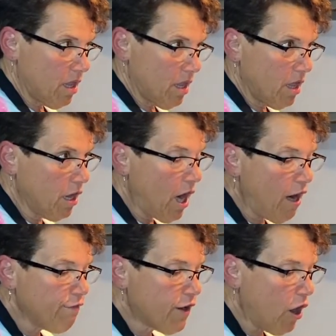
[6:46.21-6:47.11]
the
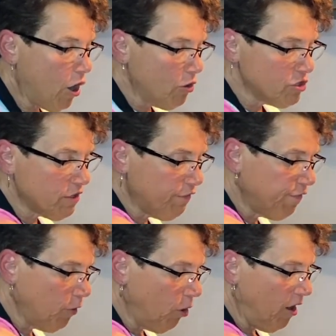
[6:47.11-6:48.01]
Gulf Coast of
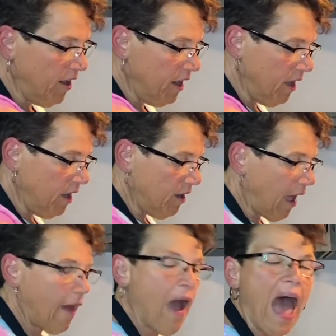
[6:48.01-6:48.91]
Florida,
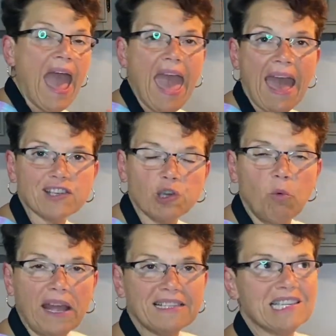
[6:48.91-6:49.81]
I actually
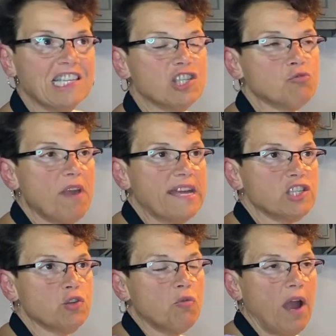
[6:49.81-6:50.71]
went to this
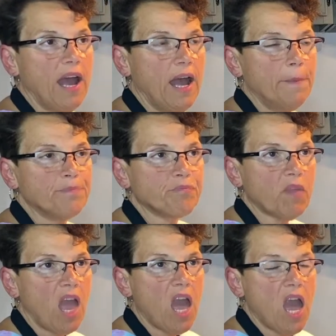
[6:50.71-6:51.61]
restaurant
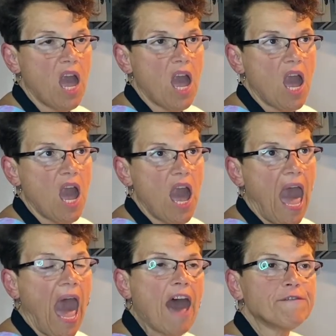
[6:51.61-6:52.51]

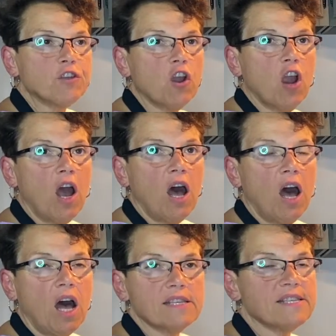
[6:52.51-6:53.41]
after
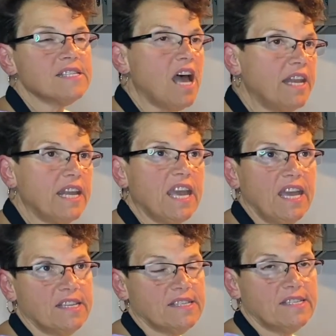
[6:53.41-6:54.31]
a
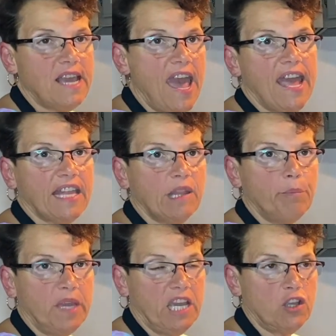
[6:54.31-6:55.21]
sun-kissed day at the
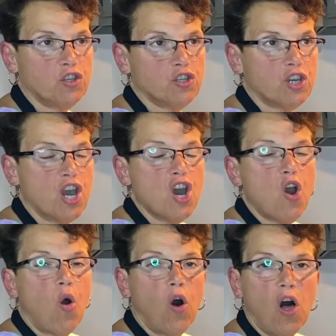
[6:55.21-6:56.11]
beach,
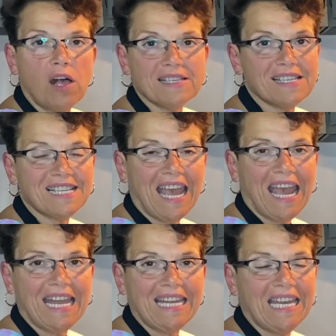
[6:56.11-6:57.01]
all
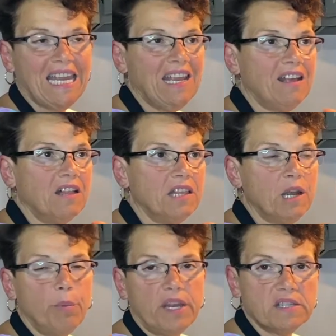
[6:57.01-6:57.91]
sandy, a
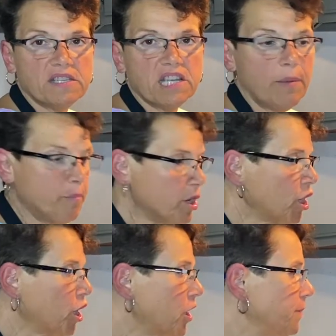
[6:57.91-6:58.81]
little bit of
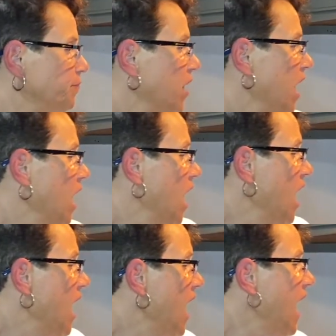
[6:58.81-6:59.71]
sunburn,
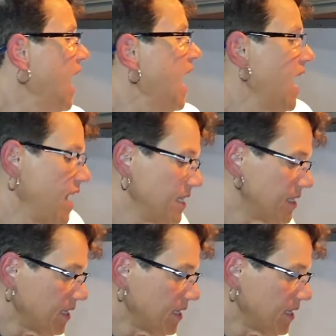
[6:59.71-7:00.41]
and